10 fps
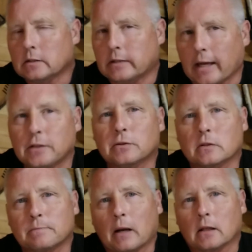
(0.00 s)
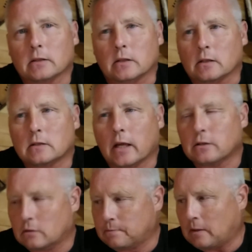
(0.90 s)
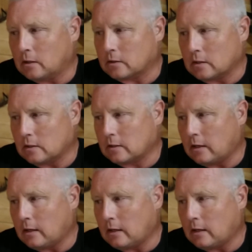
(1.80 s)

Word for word: dangerous policies, dangerous policies.